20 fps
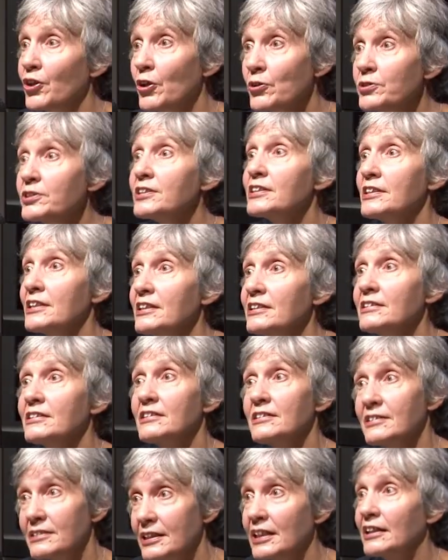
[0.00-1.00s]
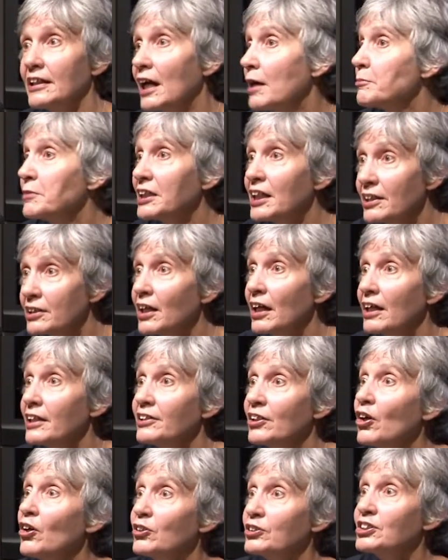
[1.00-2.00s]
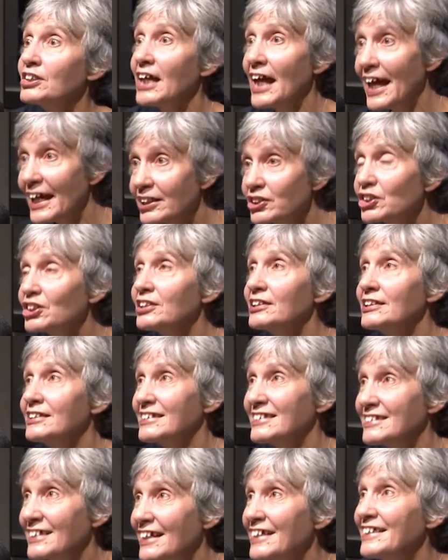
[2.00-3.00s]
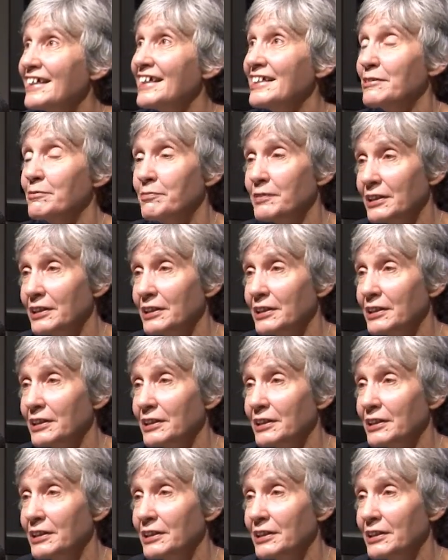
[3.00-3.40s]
Those things are said. I mean, I know, to actually say that and